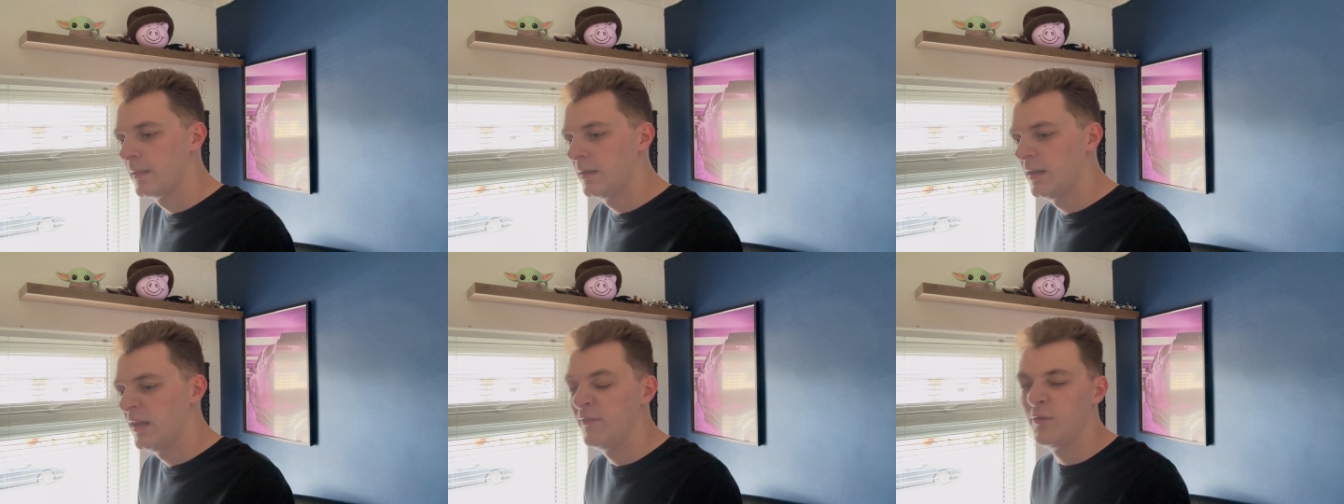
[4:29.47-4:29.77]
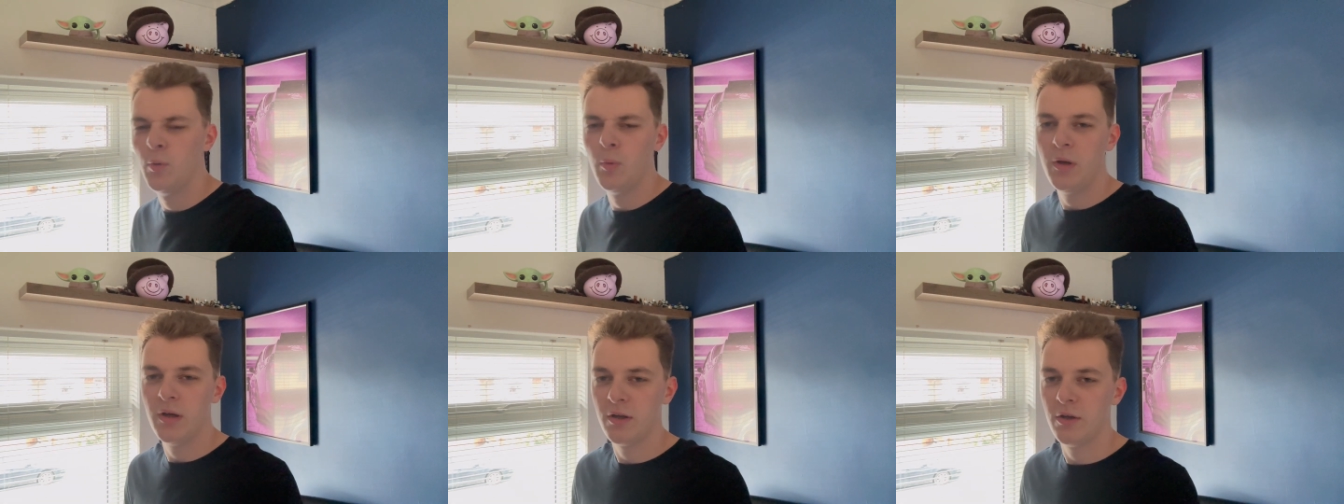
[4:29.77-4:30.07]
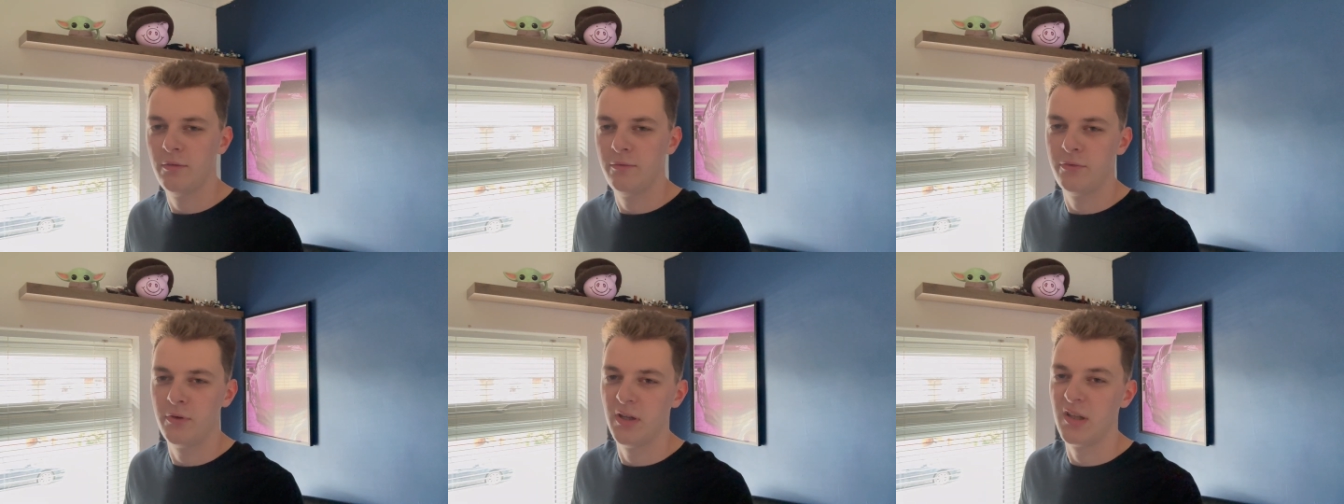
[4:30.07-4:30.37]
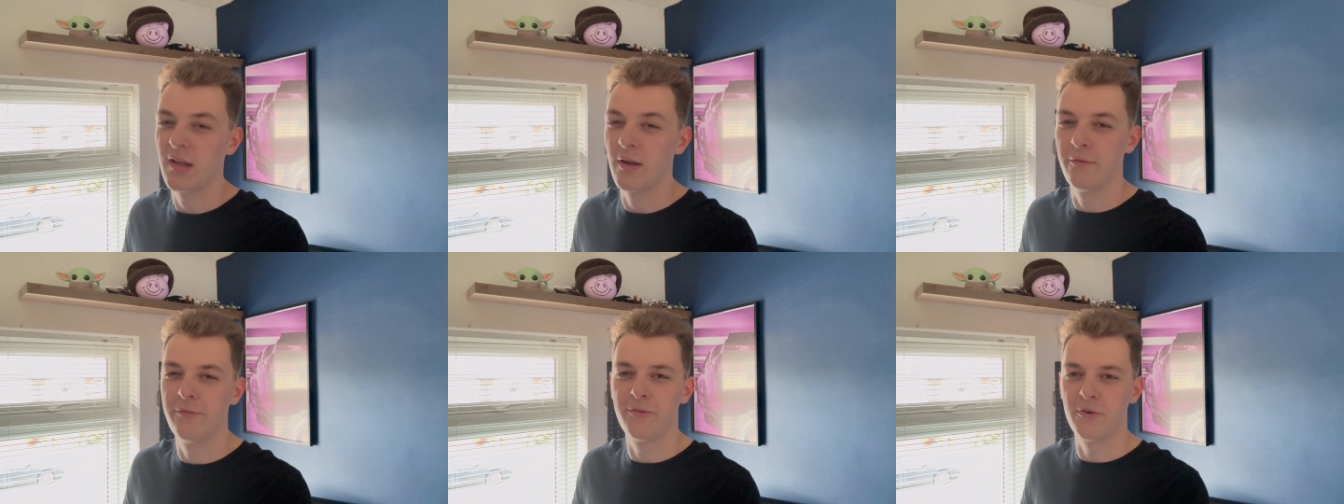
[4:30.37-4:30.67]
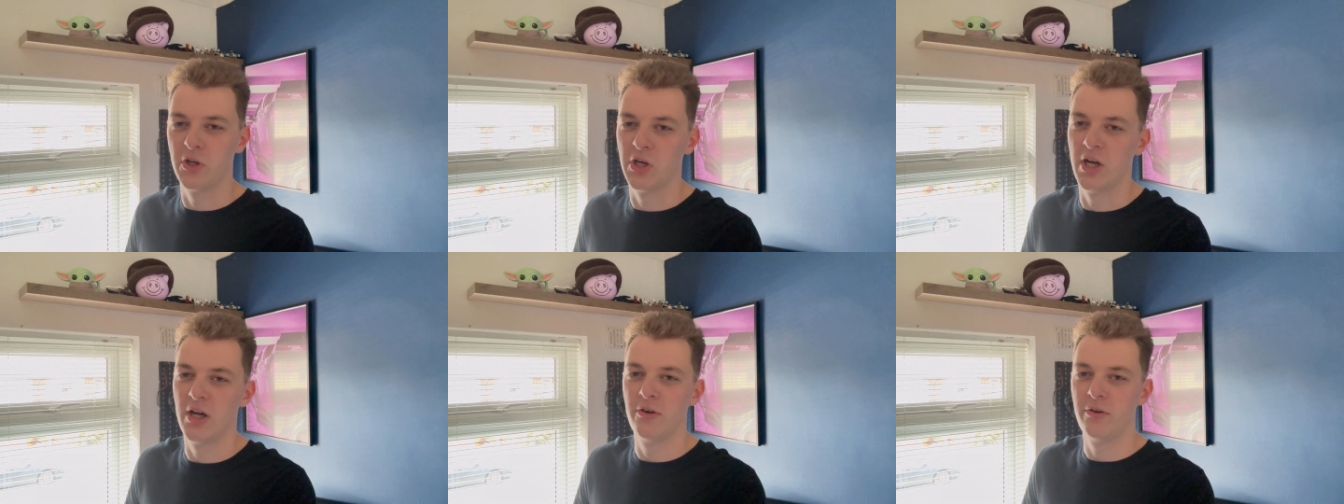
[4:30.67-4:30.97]
If you are going for like a
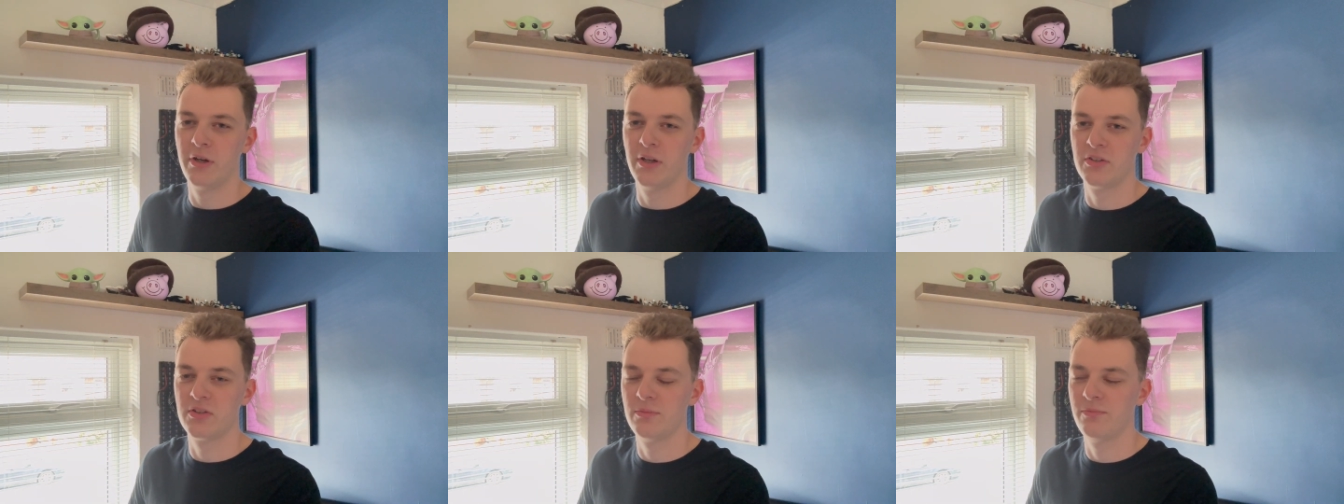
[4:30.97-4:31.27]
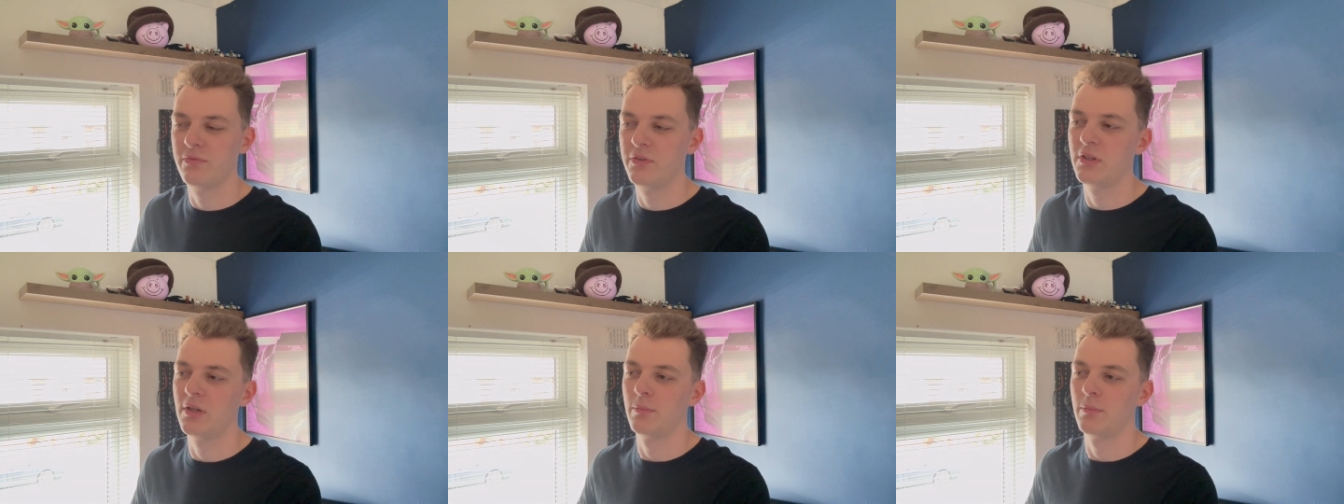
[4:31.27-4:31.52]
Ferrari or something,